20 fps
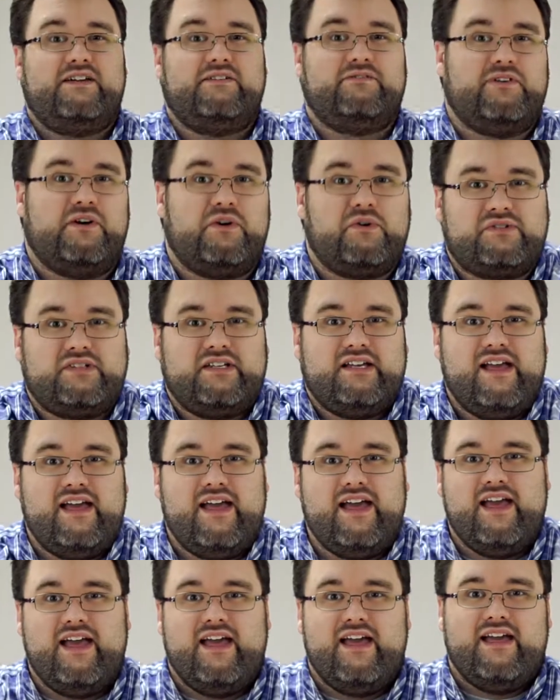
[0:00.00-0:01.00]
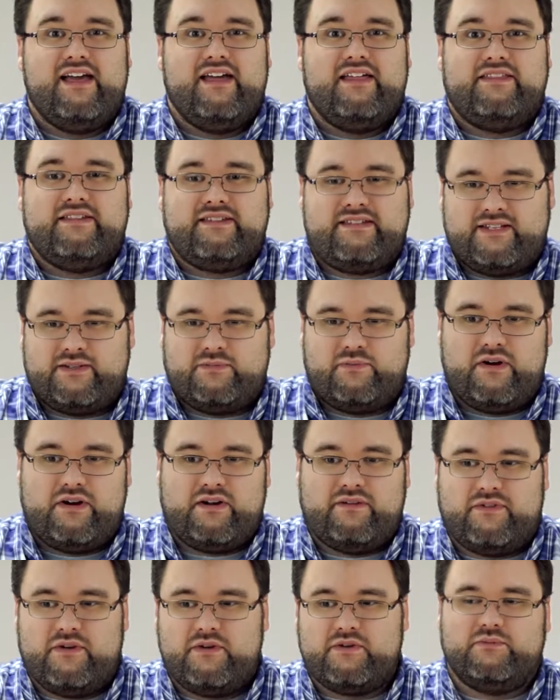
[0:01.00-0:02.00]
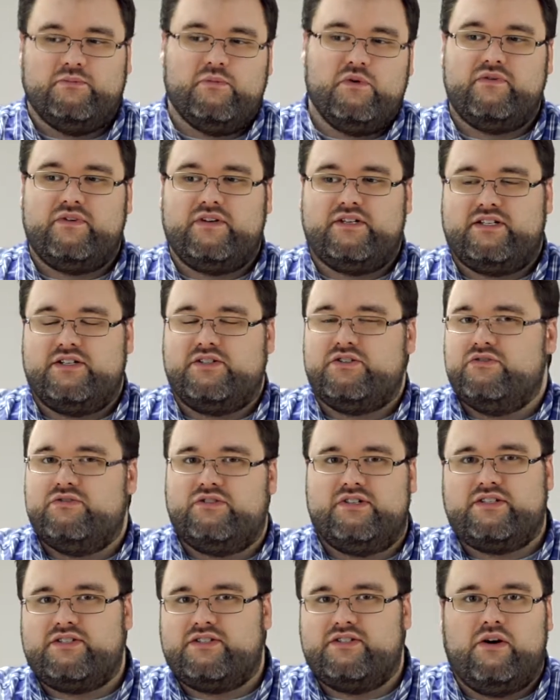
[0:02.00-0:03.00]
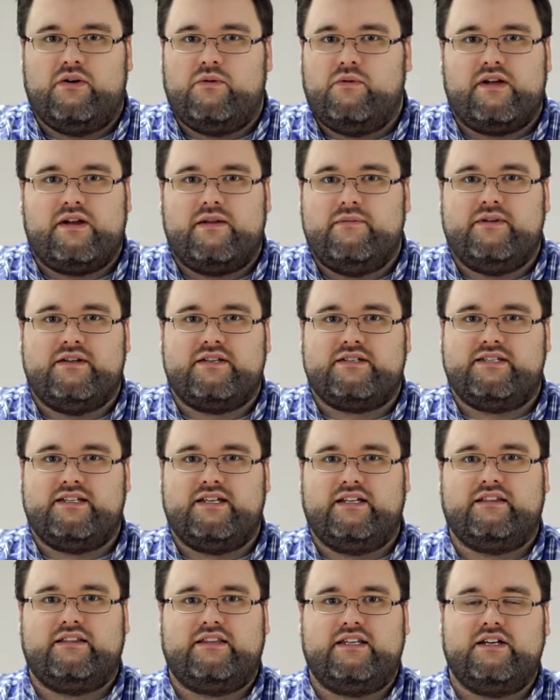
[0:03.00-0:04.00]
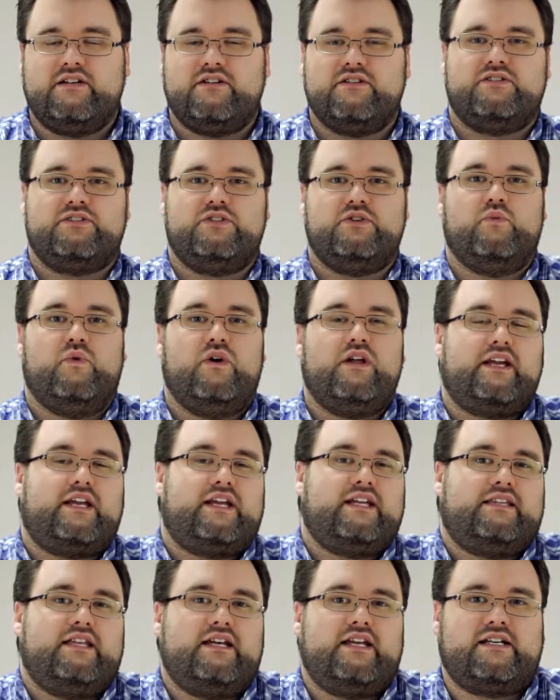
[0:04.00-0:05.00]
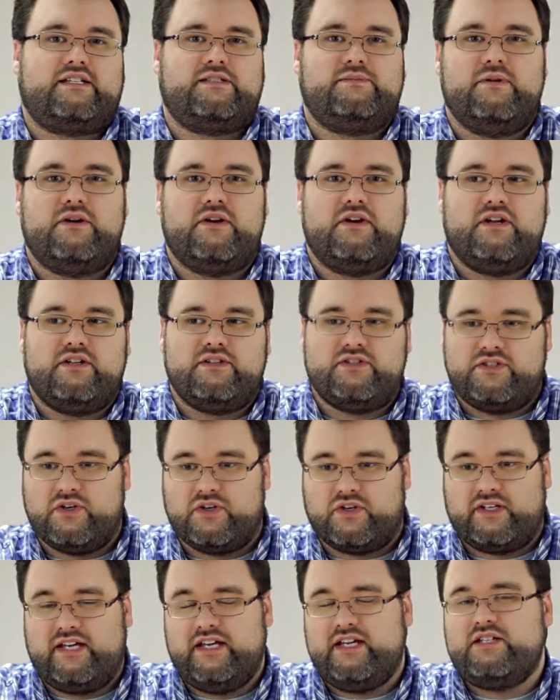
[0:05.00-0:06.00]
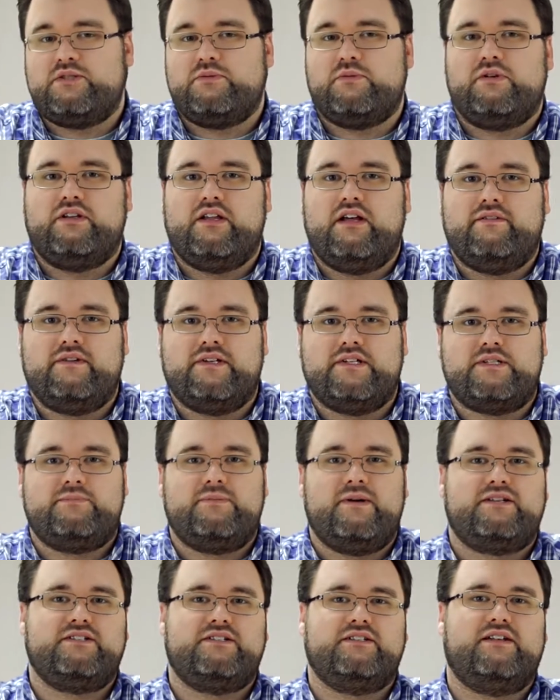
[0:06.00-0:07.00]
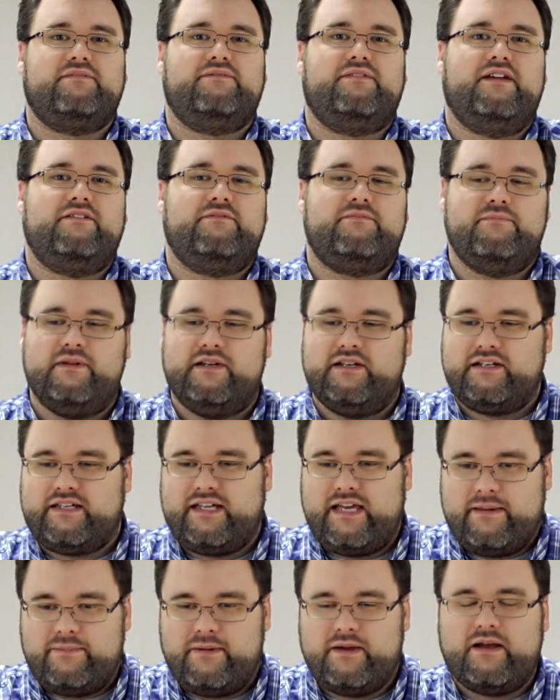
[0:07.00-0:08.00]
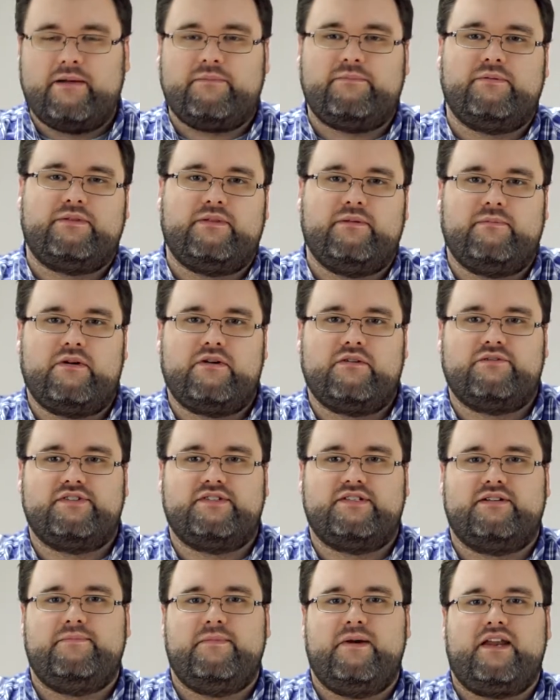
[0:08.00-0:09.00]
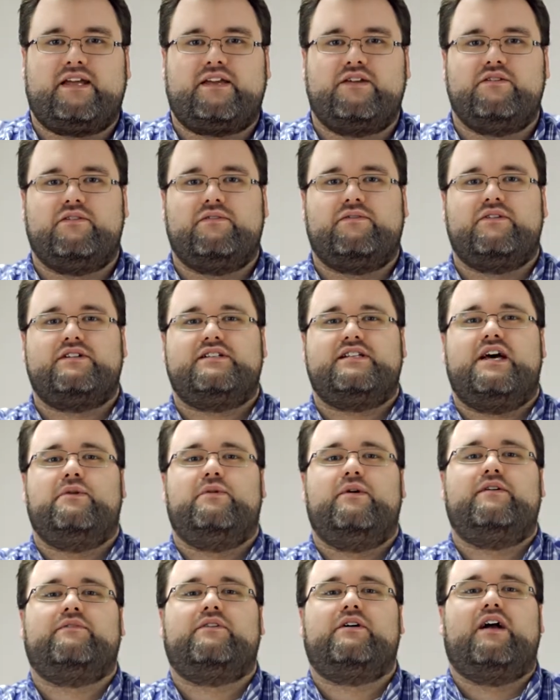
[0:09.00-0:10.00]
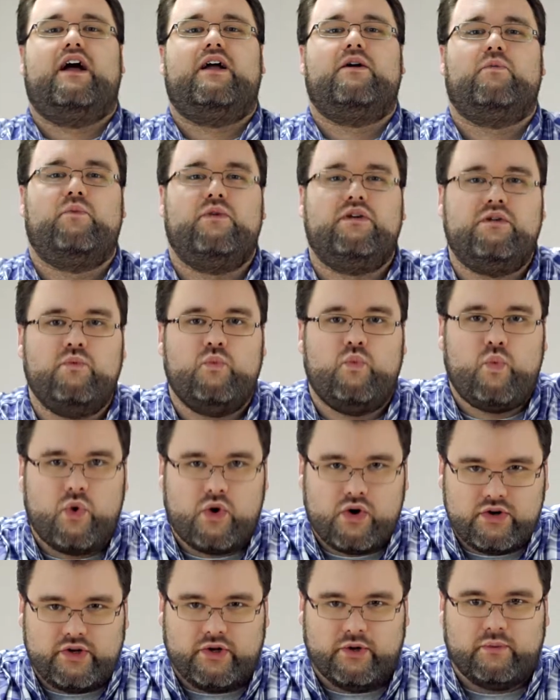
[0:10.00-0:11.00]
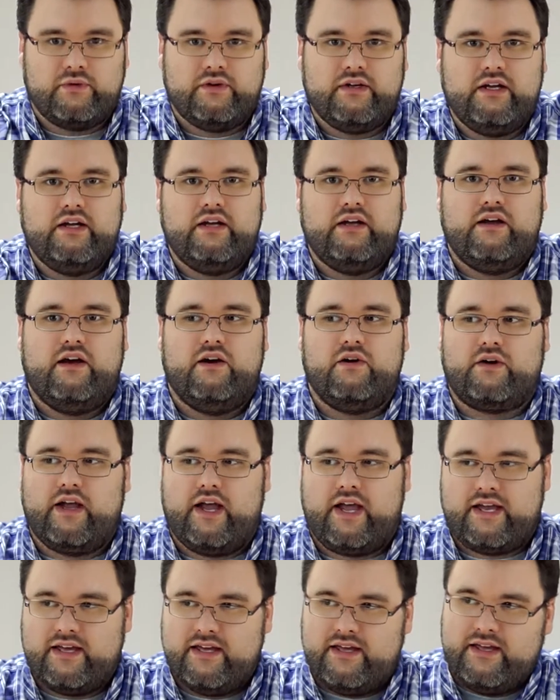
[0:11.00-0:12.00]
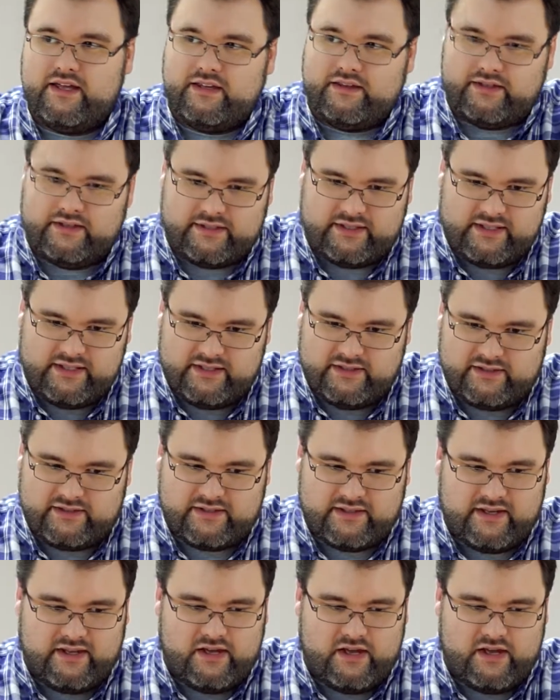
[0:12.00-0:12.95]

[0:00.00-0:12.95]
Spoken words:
you folks, this is one of those movies that you just don't want to miss in theaters. You want to get that experience. Your kids will love it, especially if they've been keeping up with the Marvel Cinematic Universe. However, I will warn you, okay? This is